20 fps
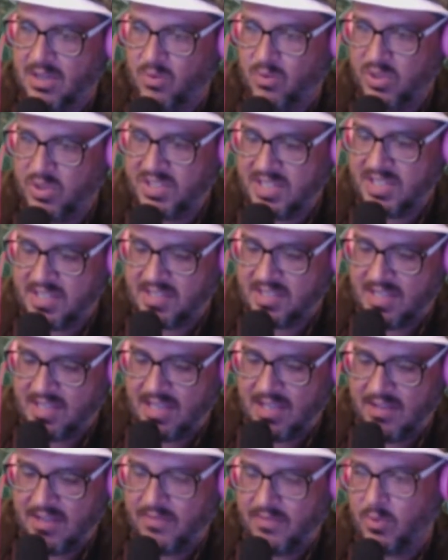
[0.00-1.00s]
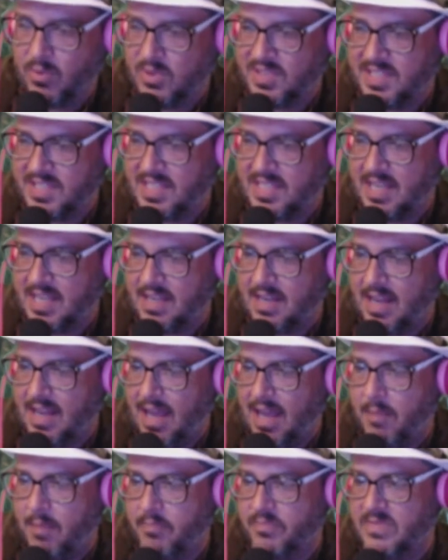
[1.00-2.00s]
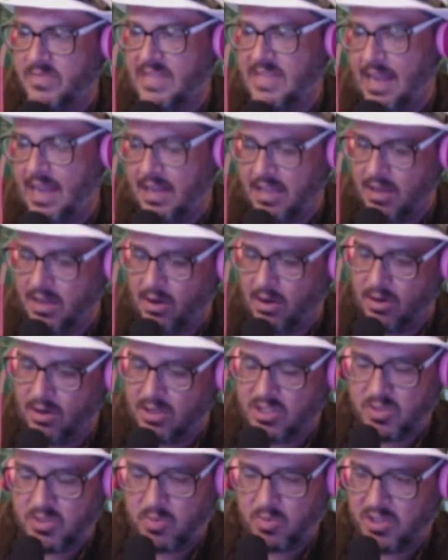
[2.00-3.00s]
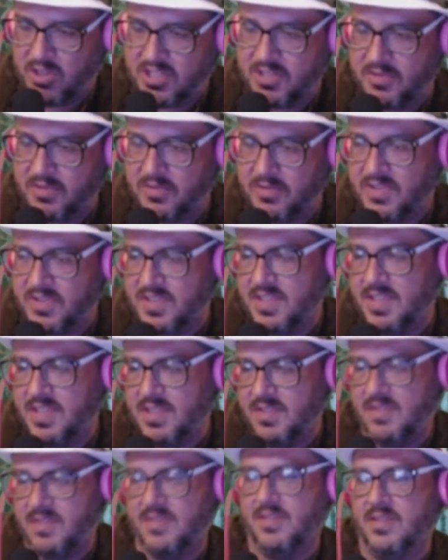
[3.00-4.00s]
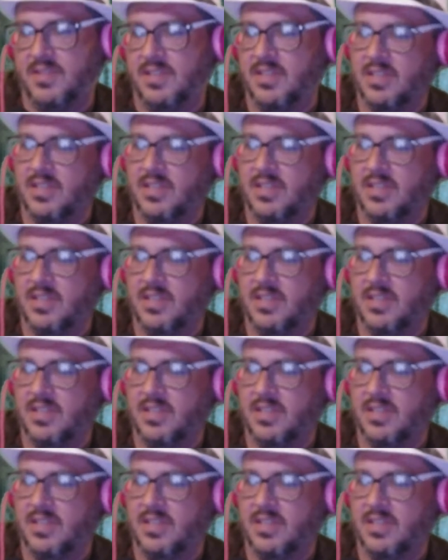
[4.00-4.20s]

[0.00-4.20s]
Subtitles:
Whiskey Steve wants to take a nap. Danny Orange wants to resist.